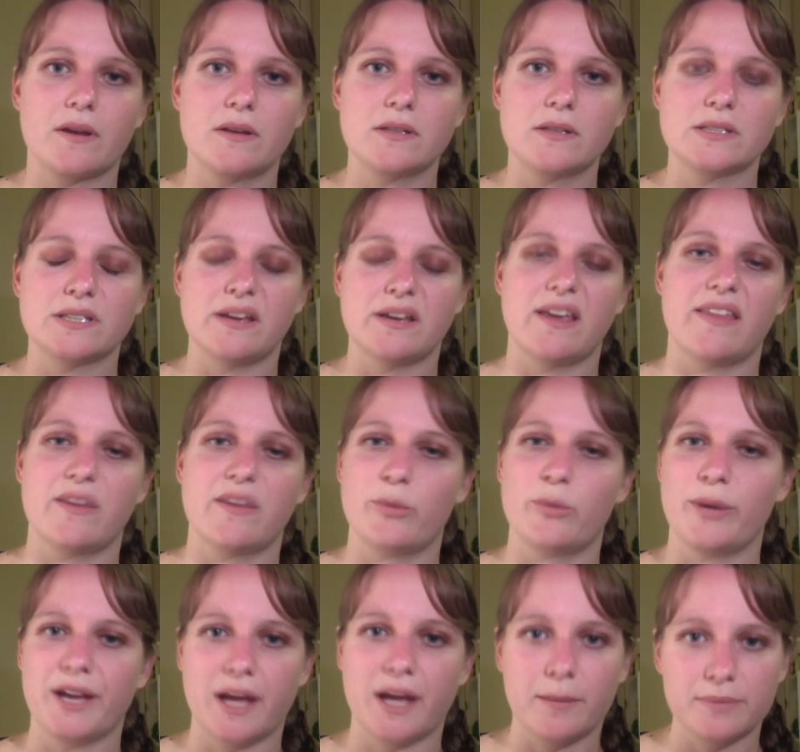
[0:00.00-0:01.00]
So yeah, there'll
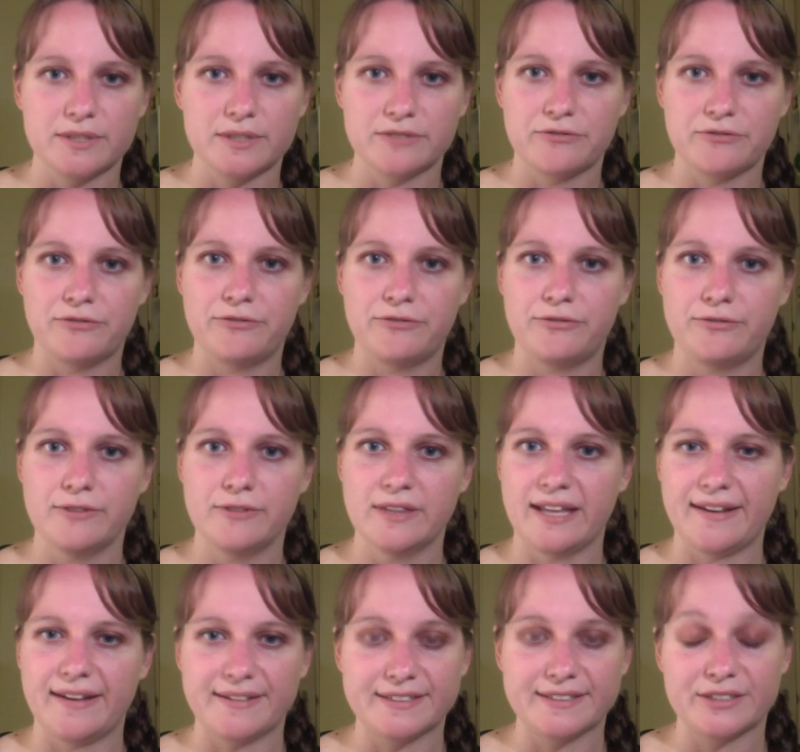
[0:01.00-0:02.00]
be a couple of
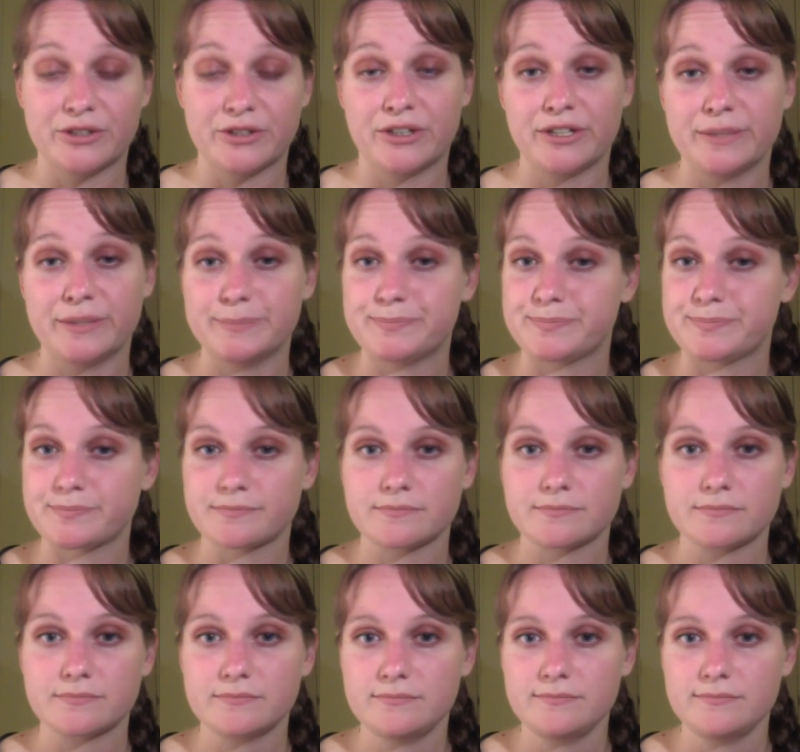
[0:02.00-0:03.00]
lengths on it,
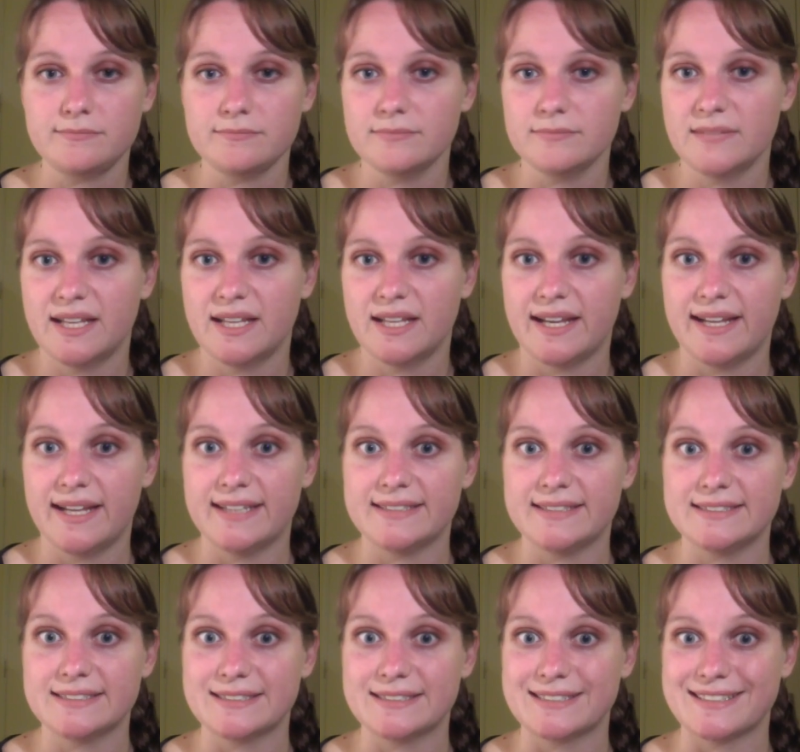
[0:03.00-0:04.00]

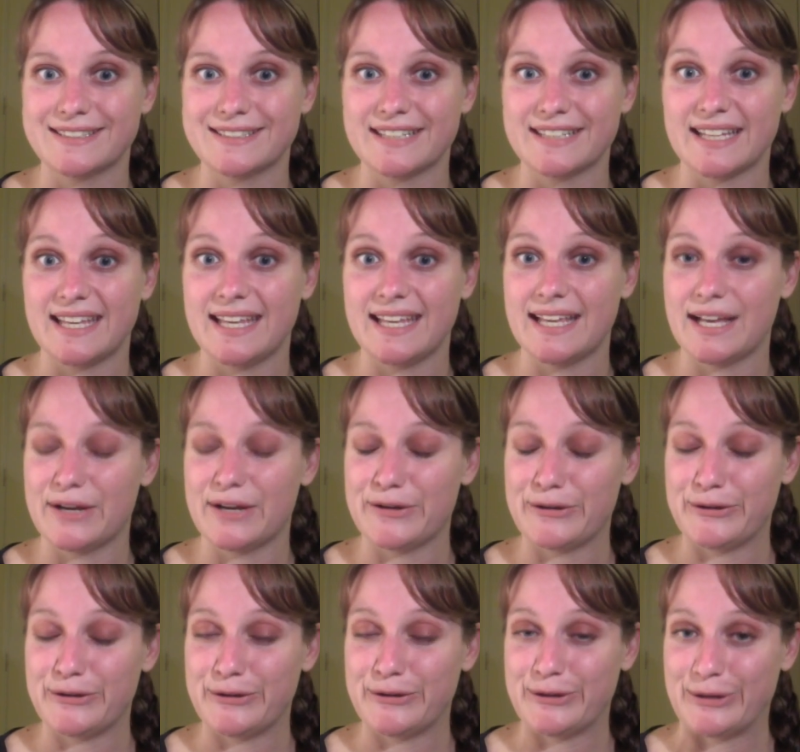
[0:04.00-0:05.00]
and
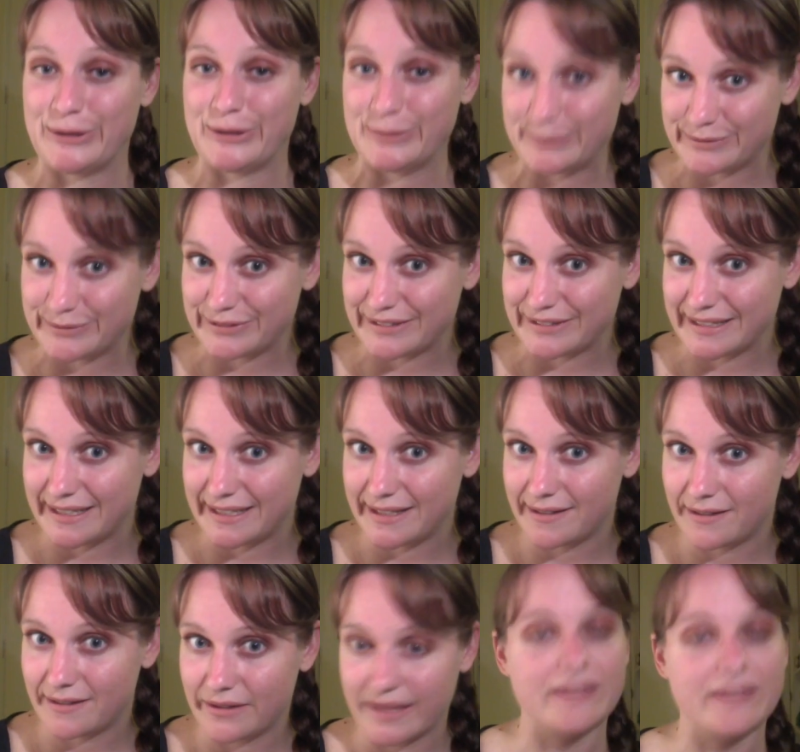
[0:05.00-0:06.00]
hopefully
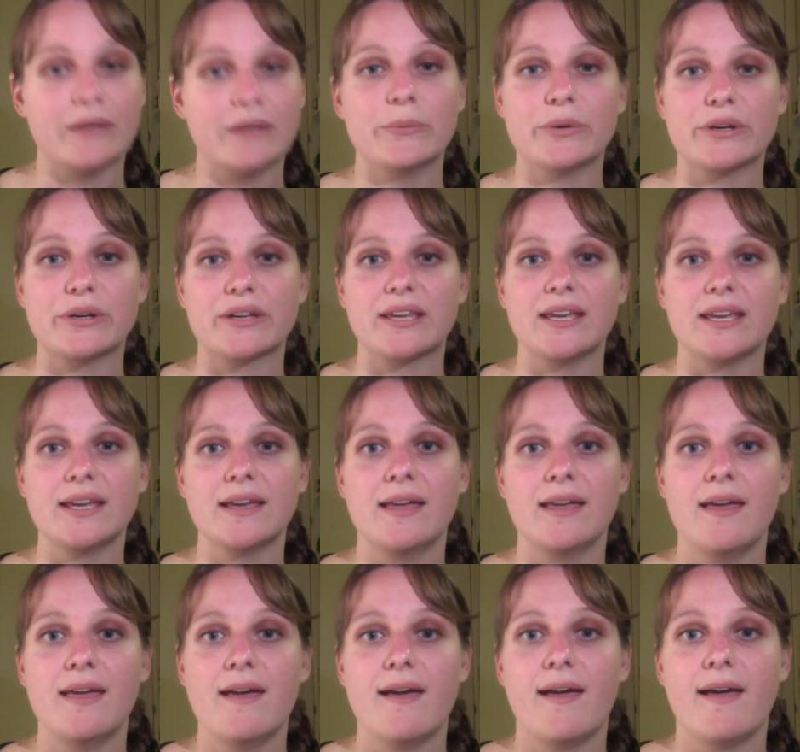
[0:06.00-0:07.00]
I'll get that working.
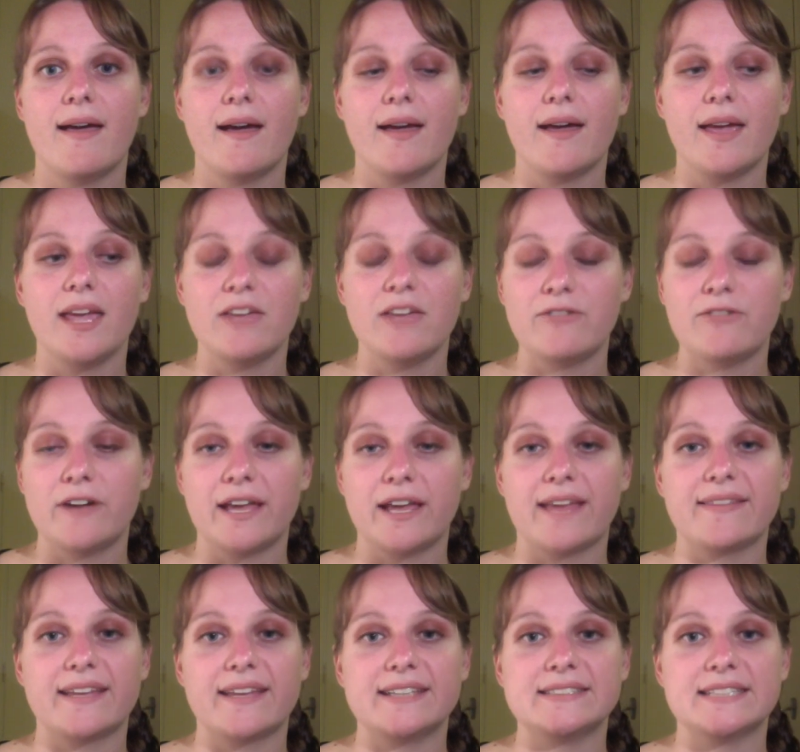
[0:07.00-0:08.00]
If I
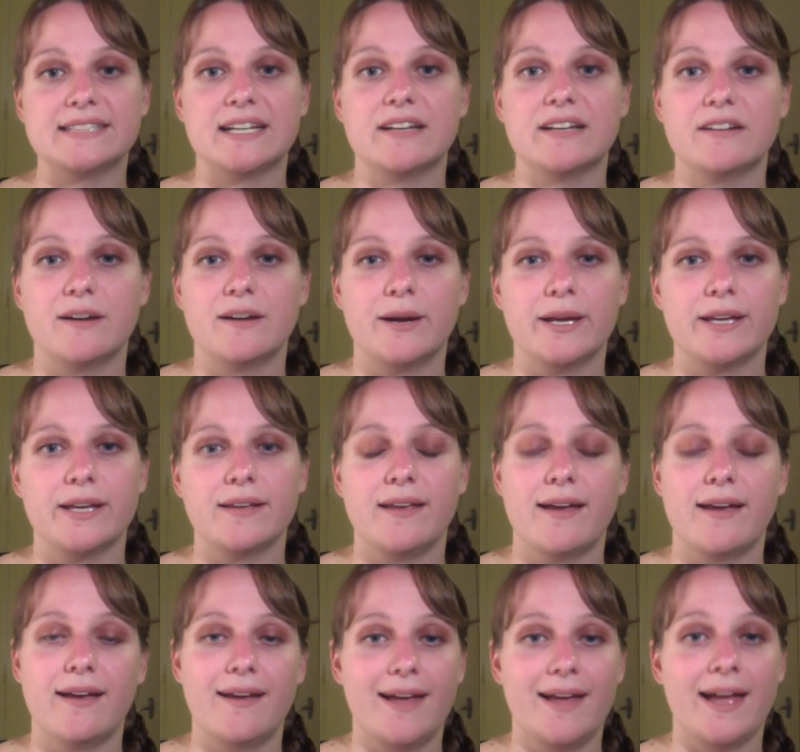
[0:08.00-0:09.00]
get that done, I
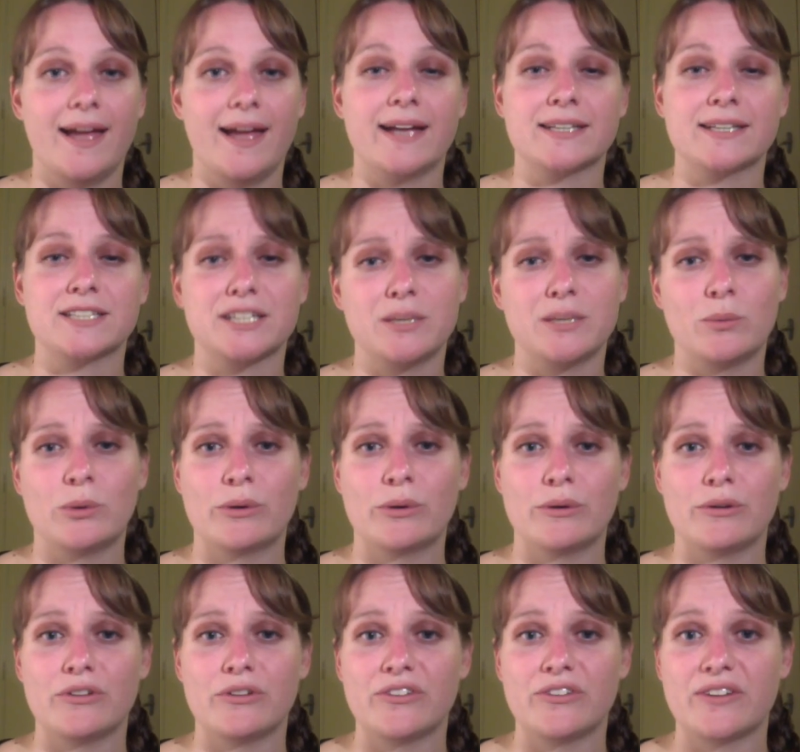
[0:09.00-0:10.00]
actually want
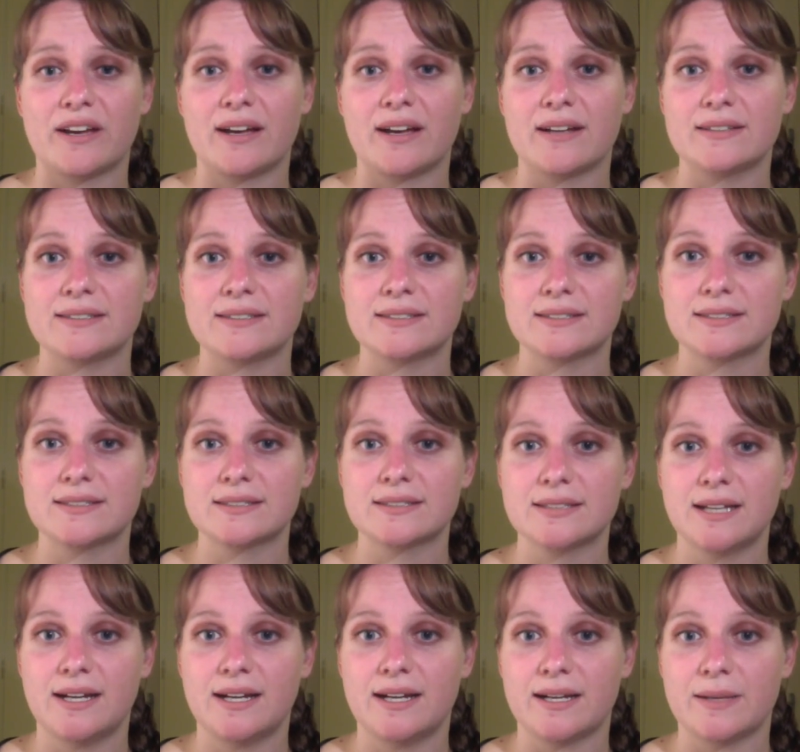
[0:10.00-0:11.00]
to start
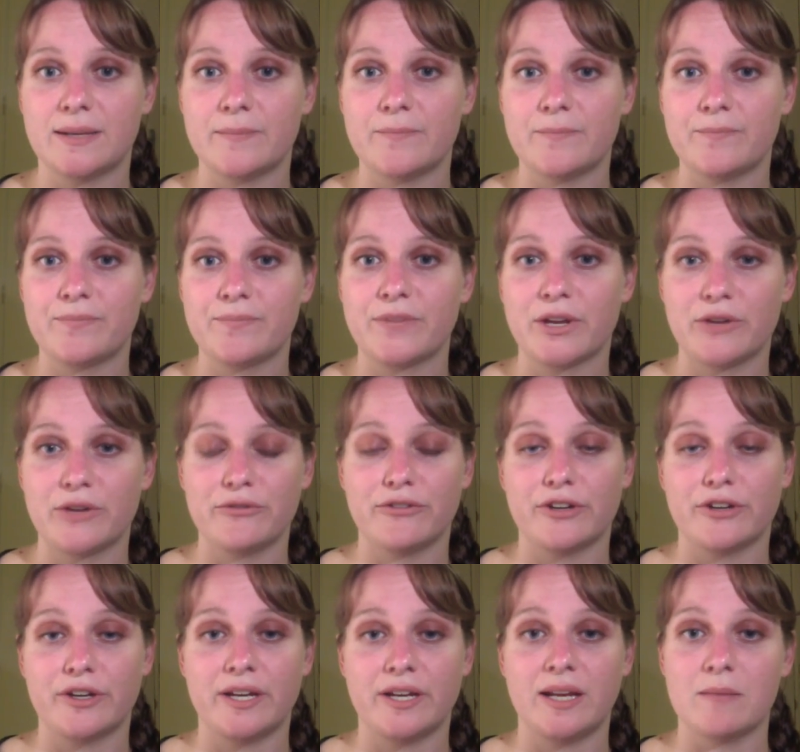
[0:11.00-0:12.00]

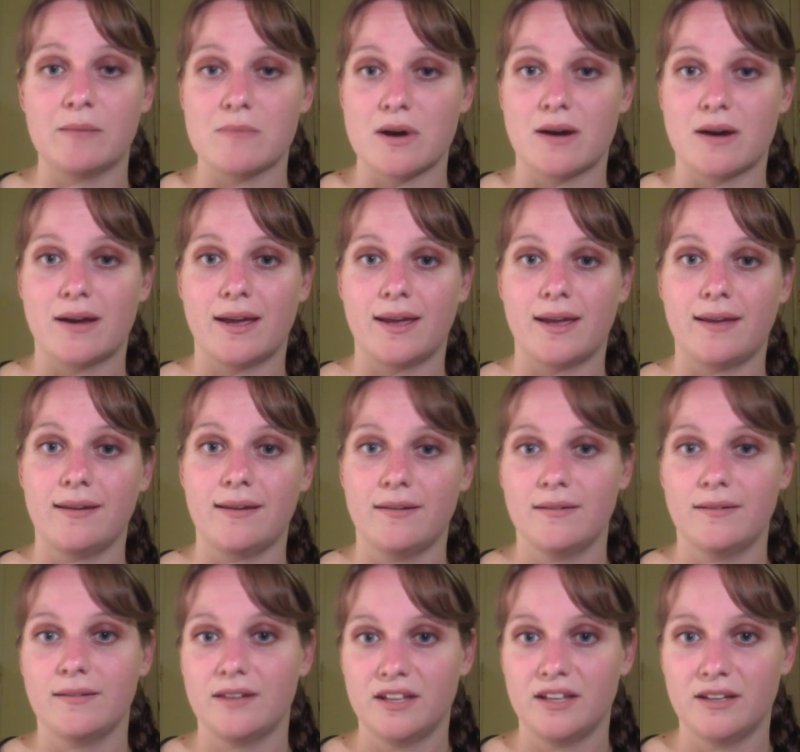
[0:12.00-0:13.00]
converting my
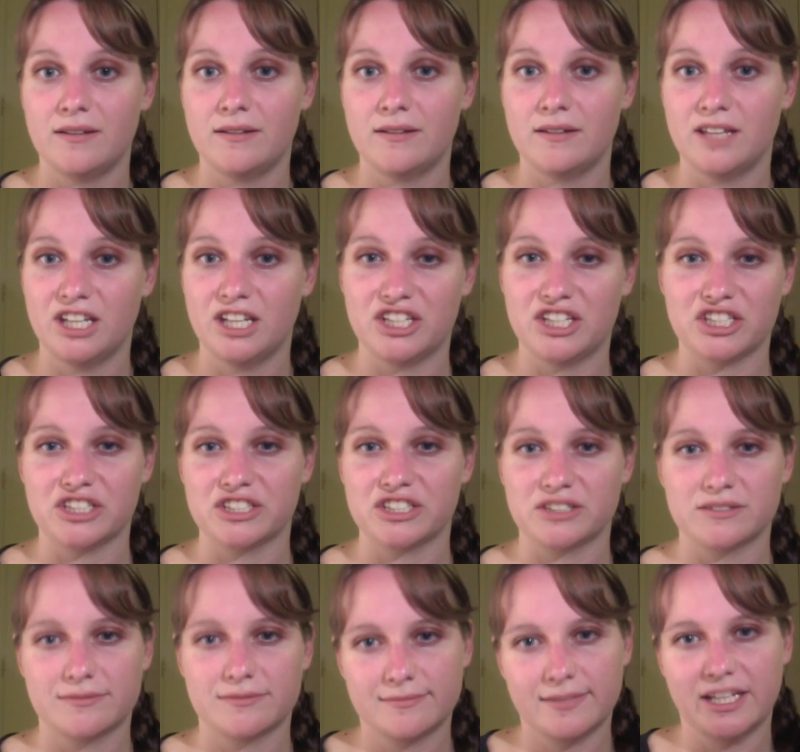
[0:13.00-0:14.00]
kitchen
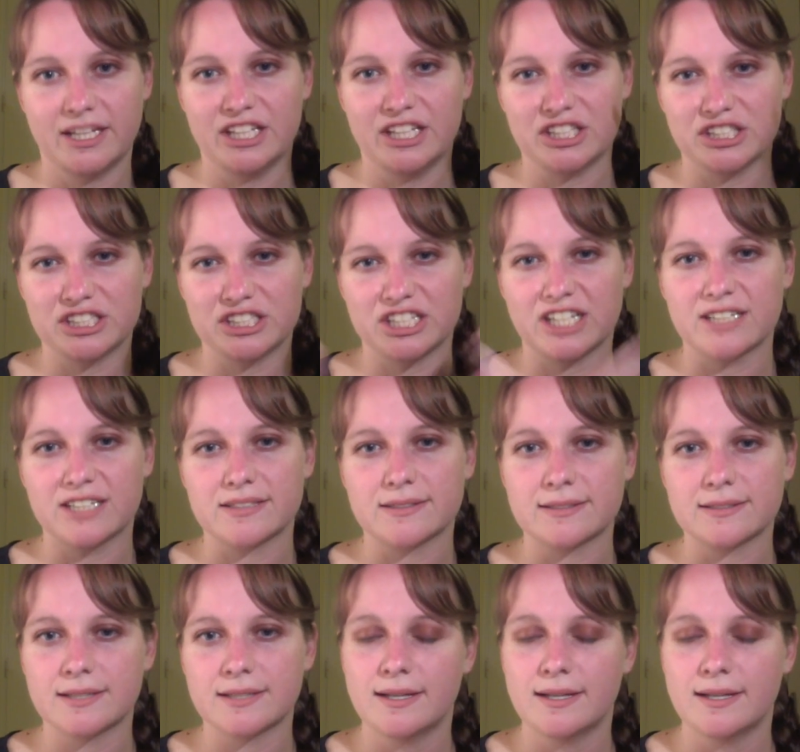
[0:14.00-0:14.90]
charts,